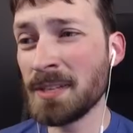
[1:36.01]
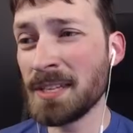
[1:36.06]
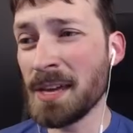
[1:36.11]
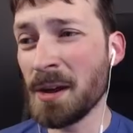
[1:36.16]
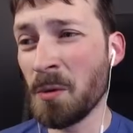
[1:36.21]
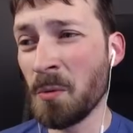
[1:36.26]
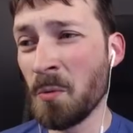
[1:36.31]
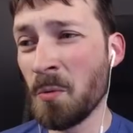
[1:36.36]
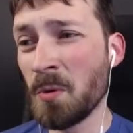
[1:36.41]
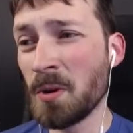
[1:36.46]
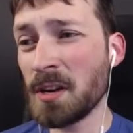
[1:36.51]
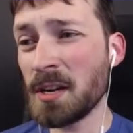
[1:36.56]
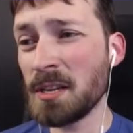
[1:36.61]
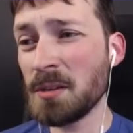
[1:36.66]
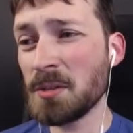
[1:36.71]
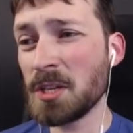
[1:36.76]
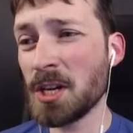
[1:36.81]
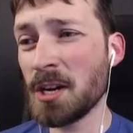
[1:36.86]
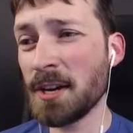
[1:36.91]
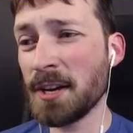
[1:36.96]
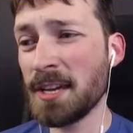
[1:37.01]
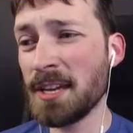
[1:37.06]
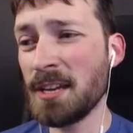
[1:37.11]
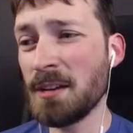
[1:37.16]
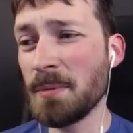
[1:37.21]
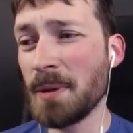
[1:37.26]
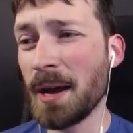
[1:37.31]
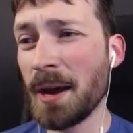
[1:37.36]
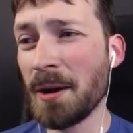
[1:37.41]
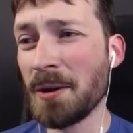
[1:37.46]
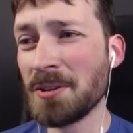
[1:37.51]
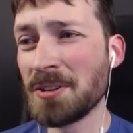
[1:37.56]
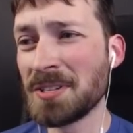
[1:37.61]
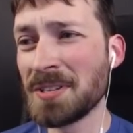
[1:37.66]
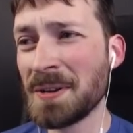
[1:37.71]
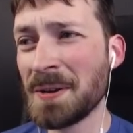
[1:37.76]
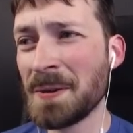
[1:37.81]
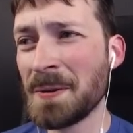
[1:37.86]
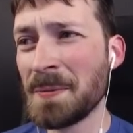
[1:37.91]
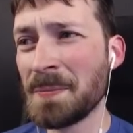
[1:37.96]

Yeah, what are you talking about?